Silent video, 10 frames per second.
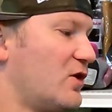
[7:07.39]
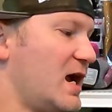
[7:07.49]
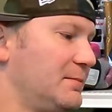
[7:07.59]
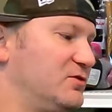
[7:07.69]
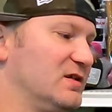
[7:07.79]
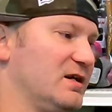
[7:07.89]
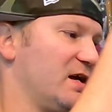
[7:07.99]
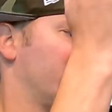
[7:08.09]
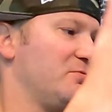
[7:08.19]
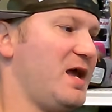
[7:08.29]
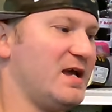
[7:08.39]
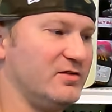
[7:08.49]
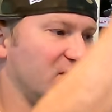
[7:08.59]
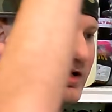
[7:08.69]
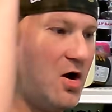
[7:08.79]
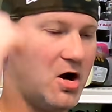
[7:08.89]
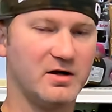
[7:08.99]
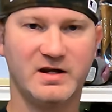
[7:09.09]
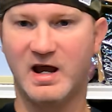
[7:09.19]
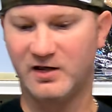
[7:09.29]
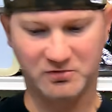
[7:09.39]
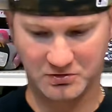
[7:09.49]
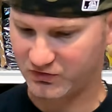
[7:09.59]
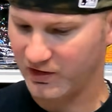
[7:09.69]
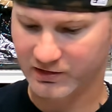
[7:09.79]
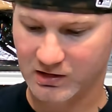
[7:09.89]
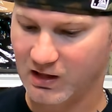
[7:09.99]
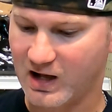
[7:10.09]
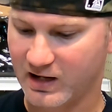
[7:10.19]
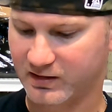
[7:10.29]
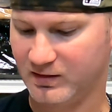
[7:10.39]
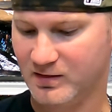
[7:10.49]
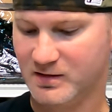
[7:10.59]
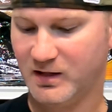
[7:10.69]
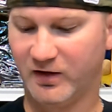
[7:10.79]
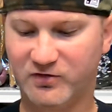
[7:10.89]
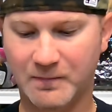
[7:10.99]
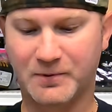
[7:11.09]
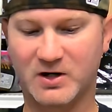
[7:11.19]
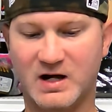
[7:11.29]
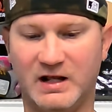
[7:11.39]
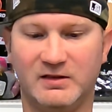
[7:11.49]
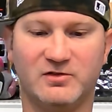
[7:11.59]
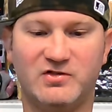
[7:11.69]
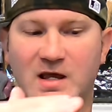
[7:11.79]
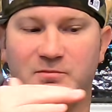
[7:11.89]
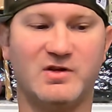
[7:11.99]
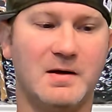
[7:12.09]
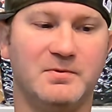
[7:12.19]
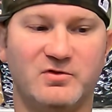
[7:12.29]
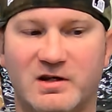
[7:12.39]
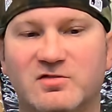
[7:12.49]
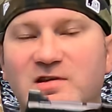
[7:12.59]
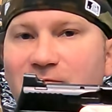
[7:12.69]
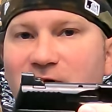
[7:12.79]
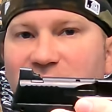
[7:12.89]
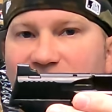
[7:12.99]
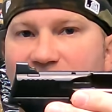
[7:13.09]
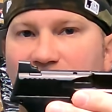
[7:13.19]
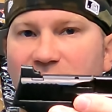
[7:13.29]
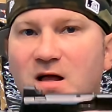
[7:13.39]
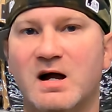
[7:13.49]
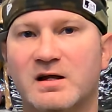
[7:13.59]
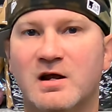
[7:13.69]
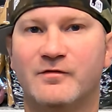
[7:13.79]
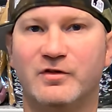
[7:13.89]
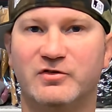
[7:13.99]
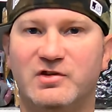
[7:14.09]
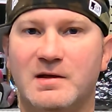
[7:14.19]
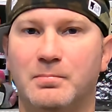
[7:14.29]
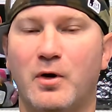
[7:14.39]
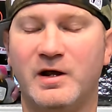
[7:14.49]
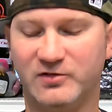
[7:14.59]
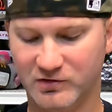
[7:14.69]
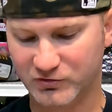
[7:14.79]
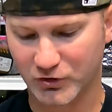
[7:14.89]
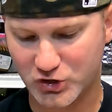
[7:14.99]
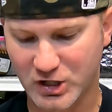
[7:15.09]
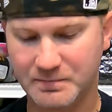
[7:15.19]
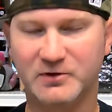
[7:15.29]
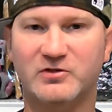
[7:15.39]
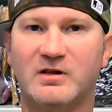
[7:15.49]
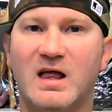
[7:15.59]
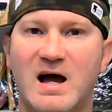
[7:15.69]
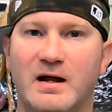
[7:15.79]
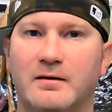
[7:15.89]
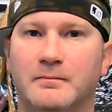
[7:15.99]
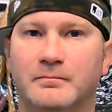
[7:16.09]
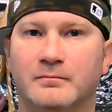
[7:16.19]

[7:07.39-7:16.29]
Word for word: straps, you get an extra magazine, hard case, just like the Glock. Except you're getting the same setup as like a $700 Glock for the same price as their cheapest Glock.